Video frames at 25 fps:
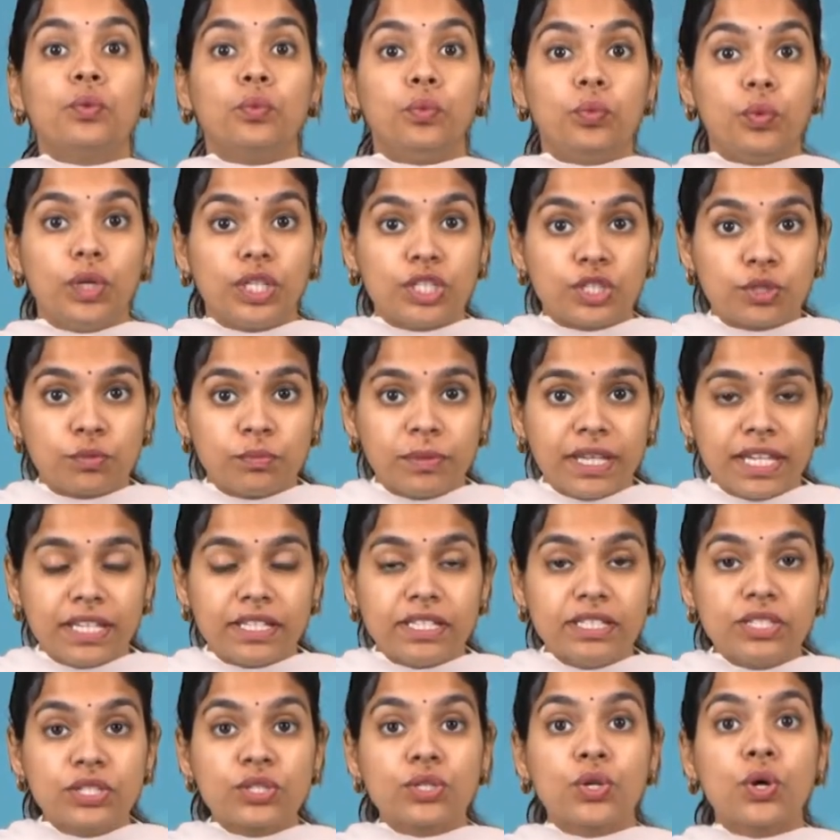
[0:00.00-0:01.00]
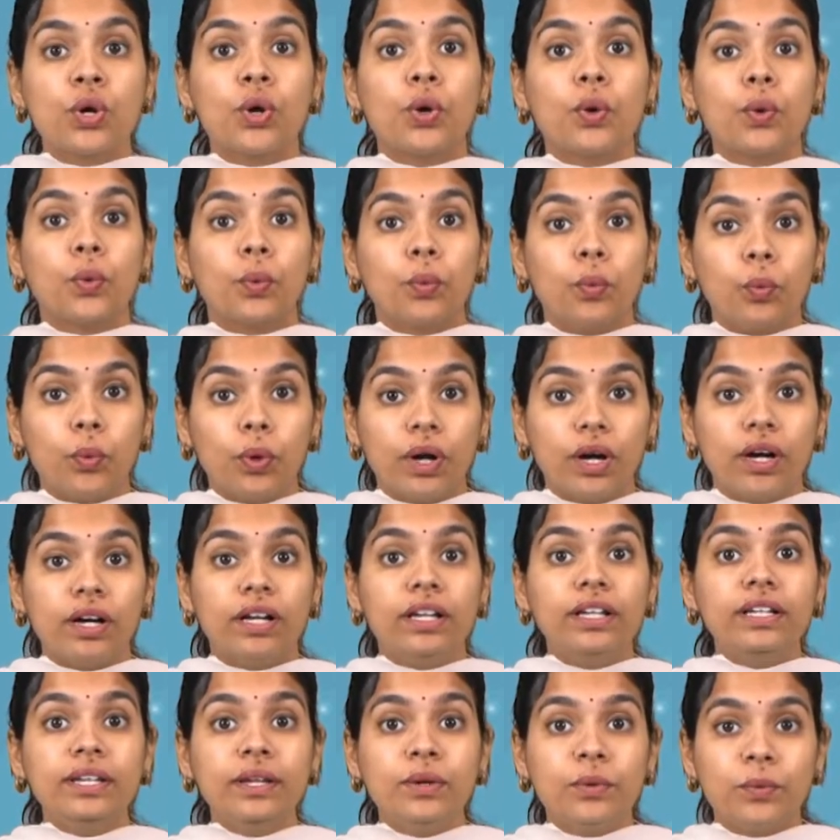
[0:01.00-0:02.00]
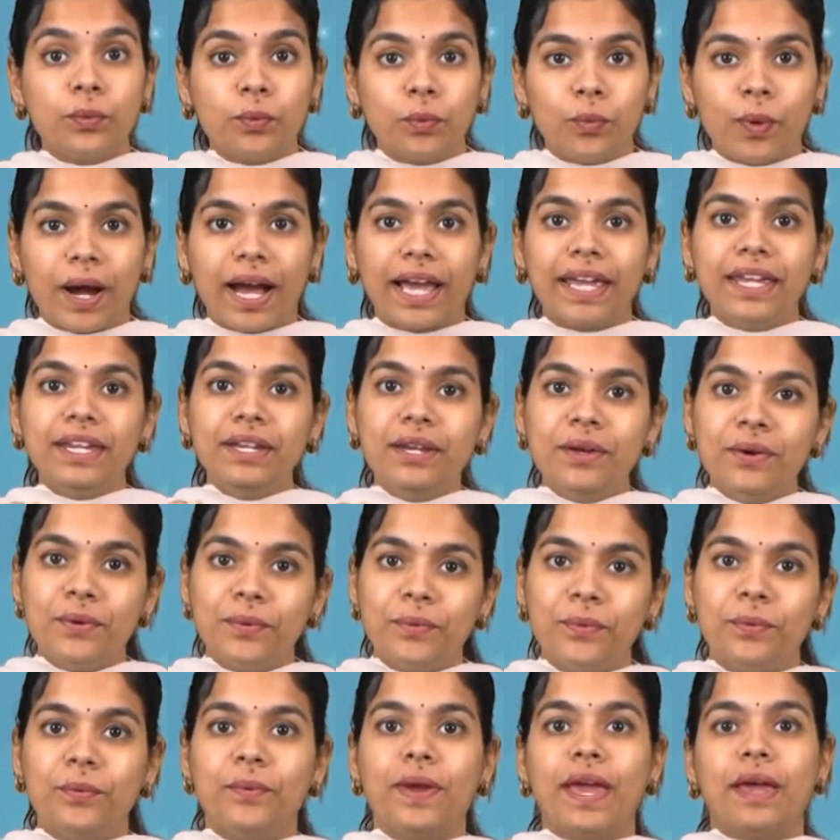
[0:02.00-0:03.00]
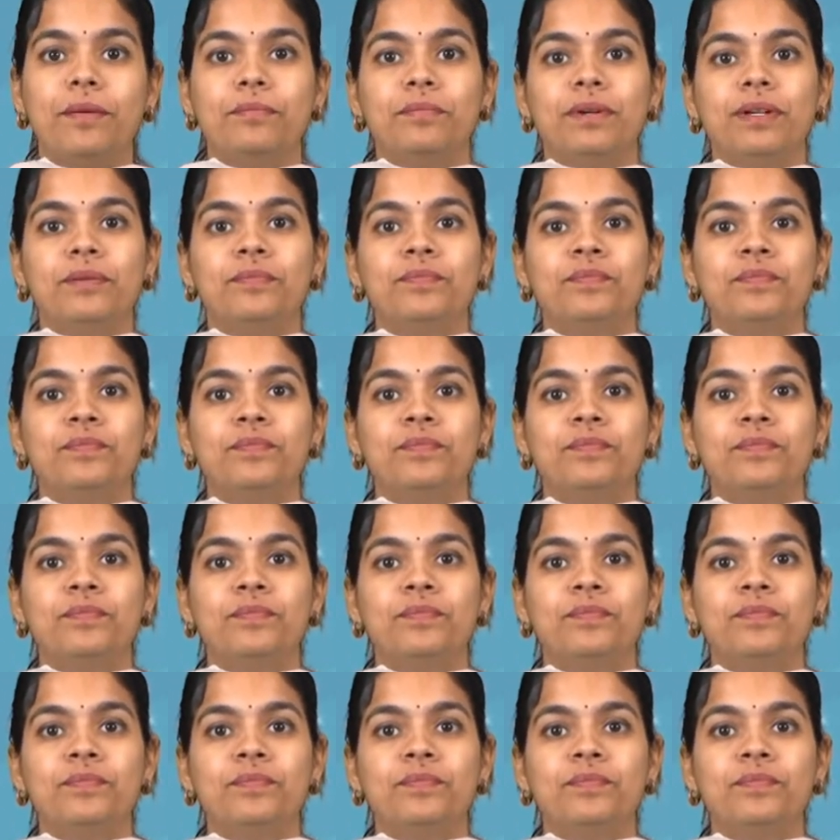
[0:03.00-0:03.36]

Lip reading: which means World Wide Web.